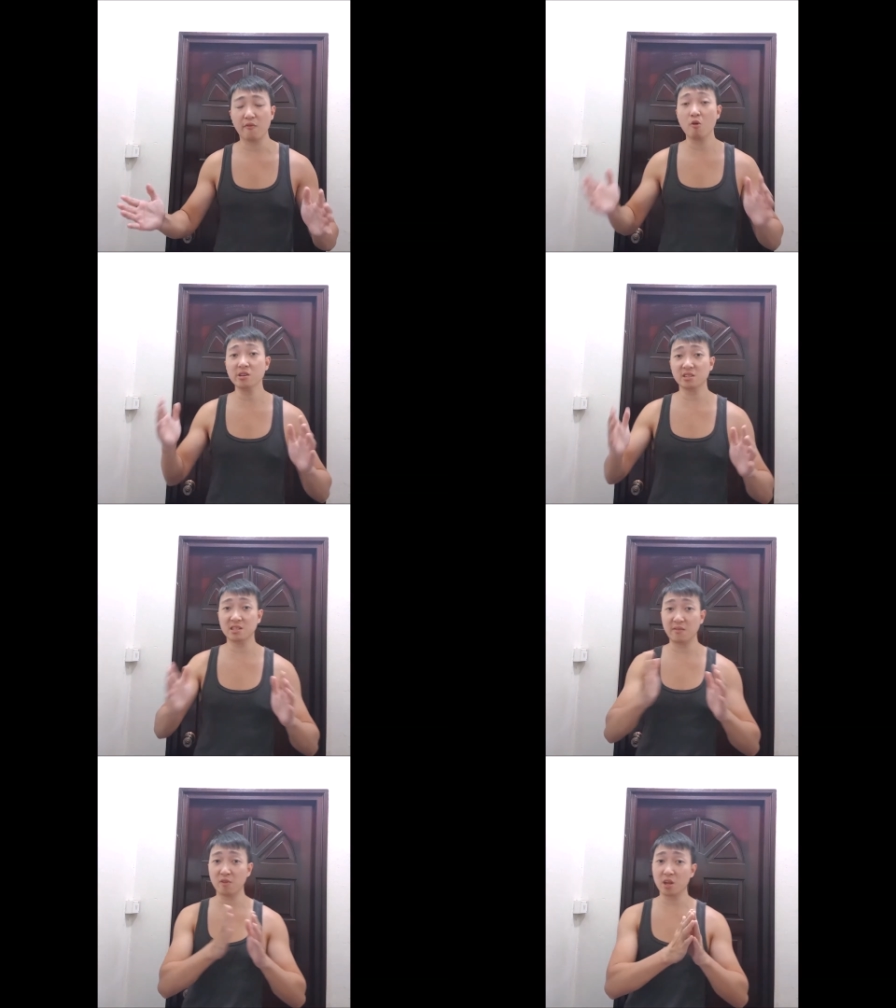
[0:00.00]
For
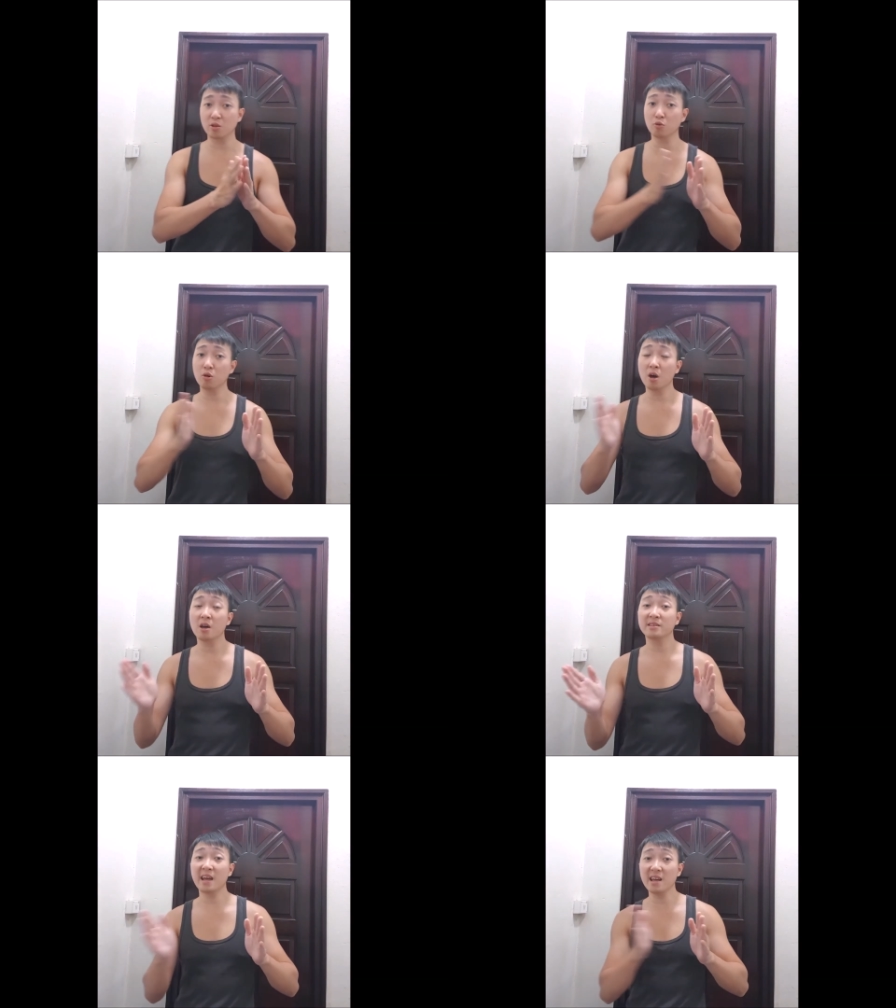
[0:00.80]
instance, if you can do
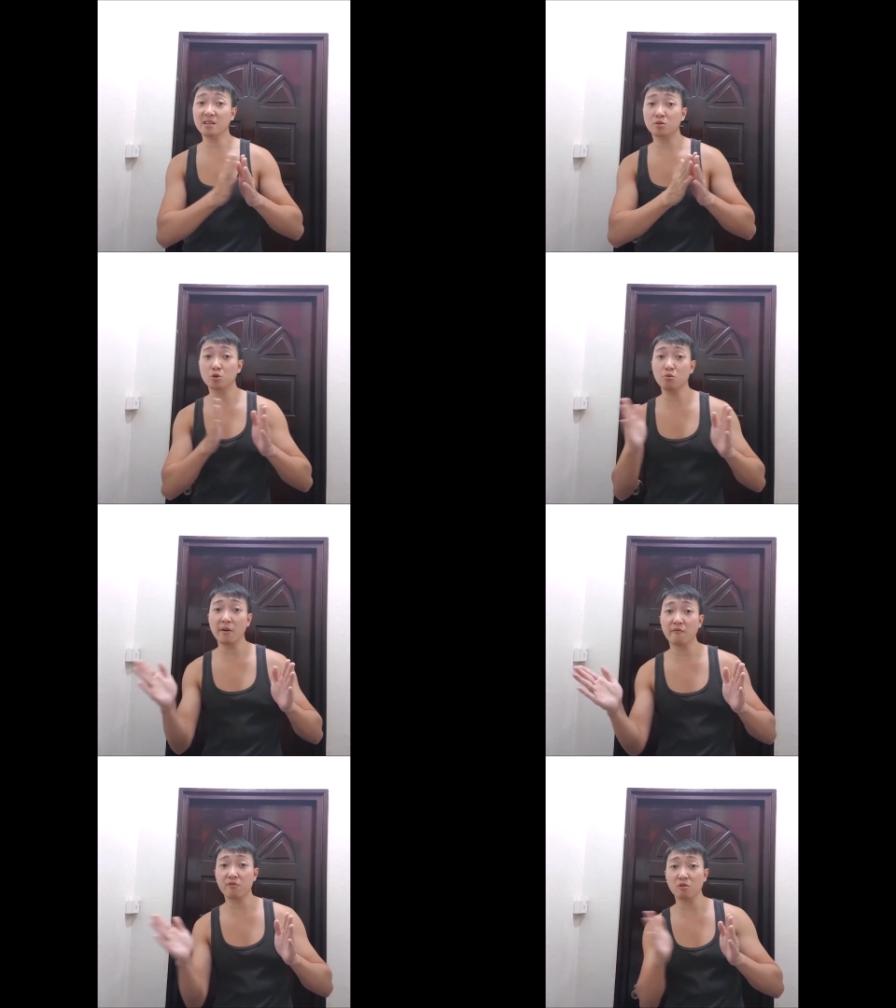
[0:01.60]
10 to
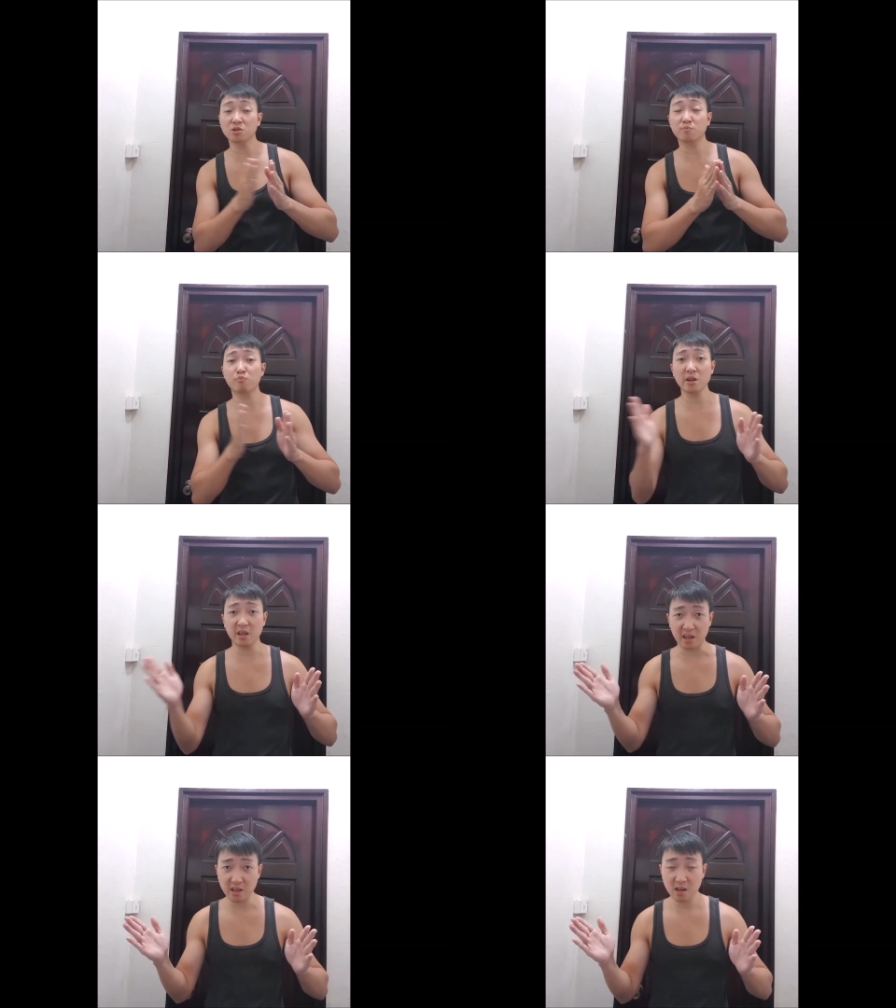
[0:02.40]
and fro
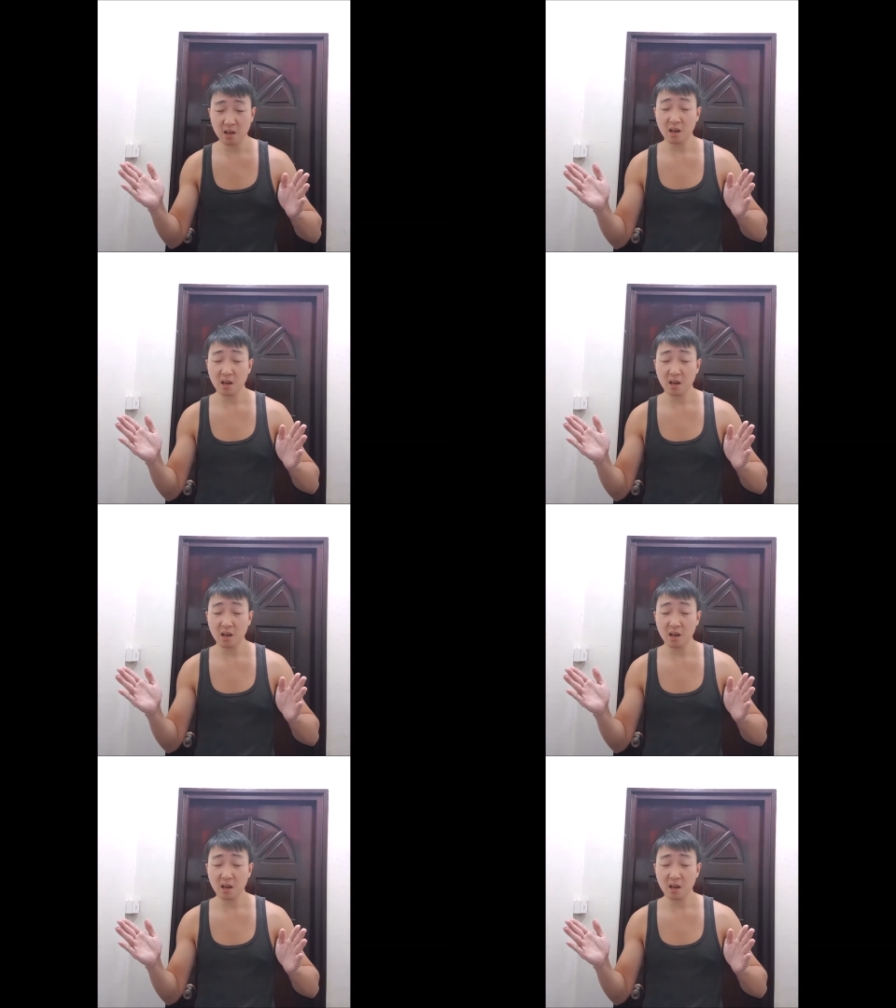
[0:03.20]
sprinting,